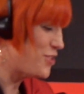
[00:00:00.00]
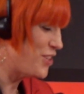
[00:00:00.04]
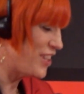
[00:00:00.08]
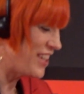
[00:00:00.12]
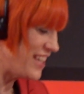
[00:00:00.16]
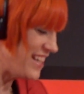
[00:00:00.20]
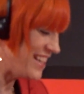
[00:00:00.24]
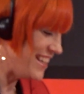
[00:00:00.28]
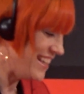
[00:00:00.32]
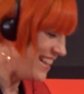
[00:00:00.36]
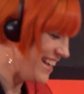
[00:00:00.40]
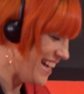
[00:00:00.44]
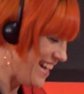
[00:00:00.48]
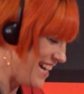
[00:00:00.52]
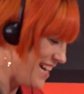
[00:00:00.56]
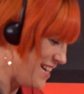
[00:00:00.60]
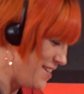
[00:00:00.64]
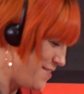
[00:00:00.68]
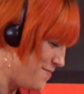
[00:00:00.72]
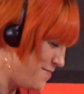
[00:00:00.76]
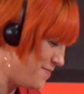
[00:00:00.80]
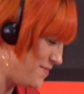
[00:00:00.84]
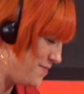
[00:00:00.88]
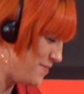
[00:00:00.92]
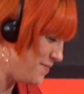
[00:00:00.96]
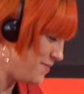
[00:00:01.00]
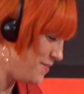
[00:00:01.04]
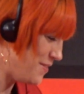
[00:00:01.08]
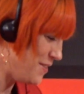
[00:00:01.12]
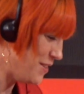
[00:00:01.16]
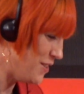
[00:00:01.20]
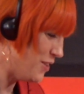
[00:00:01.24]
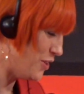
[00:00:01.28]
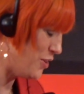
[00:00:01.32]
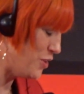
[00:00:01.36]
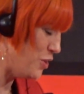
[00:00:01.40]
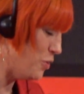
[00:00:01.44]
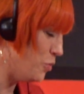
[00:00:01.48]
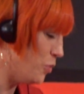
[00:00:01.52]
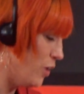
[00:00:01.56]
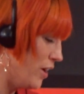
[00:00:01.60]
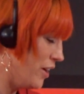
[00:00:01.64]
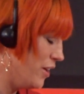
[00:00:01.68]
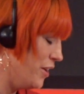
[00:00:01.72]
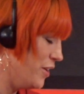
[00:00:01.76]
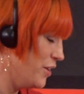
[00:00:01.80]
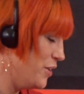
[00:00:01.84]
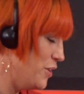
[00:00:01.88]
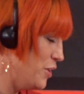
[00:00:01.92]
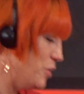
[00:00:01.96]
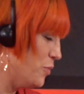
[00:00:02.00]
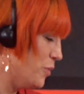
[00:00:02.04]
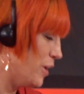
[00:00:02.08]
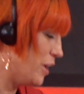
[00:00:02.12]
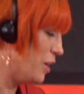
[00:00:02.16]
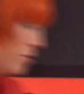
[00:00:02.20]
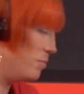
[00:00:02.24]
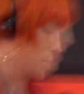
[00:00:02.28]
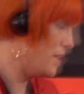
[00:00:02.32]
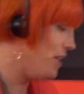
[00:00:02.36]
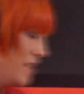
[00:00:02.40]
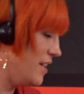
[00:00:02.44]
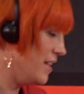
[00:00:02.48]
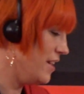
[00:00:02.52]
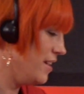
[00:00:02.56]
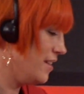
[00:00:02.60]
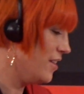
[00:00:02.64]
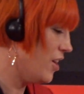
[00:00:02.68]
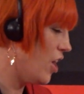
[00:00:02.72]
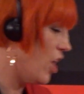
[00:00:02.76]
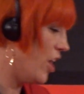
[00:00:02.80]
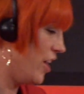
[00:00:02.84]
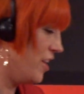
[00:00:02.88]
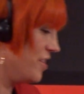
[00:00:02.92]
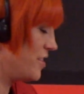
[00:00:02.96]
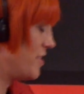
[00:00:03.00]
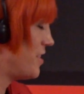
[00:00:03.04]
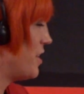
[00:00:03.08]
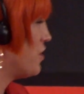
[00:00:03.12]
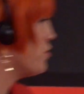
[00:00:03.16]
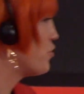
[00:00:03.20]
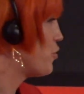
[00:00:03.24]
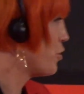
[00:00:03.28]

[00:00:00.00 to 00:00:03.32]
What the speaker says: tricky. You want to be honest and